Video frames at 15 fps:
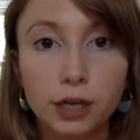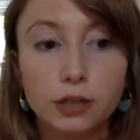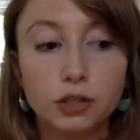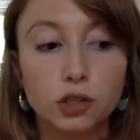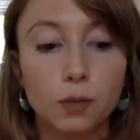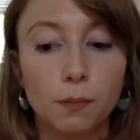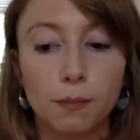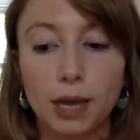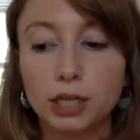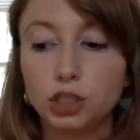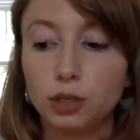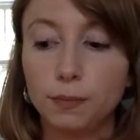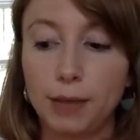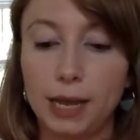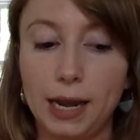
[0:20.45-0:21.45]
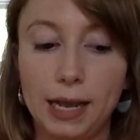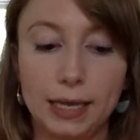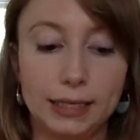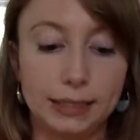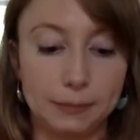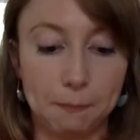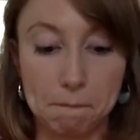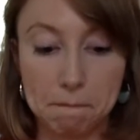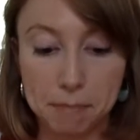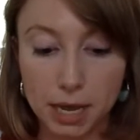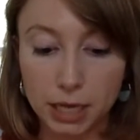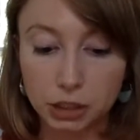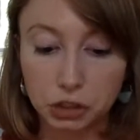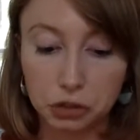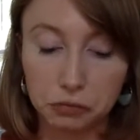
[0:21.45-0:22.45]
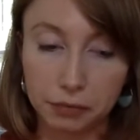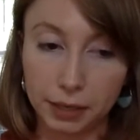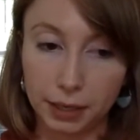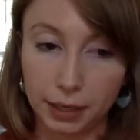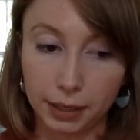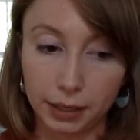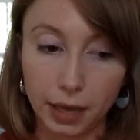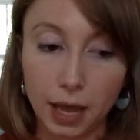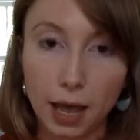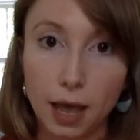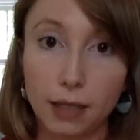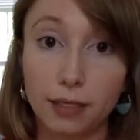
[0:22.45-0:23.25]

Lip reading: So measurement is measuring